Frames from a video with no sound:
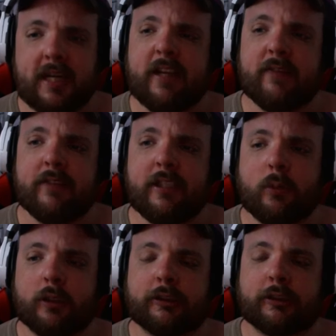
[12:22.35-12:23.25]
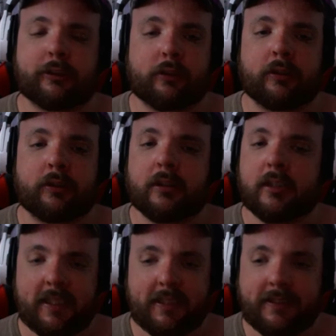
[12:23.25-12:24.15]
If you have any questions or
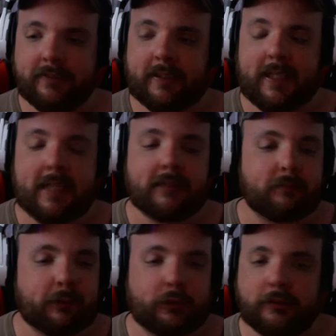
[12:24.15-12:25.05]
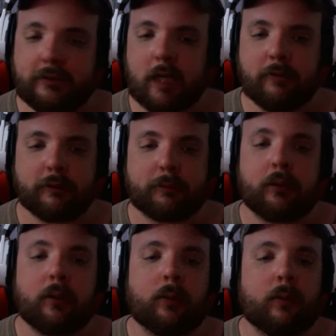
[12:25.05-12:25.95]
anything like that, make sure you leave comments
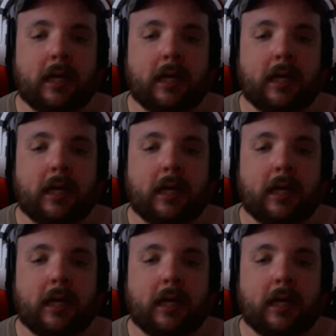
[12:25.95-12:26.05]
below.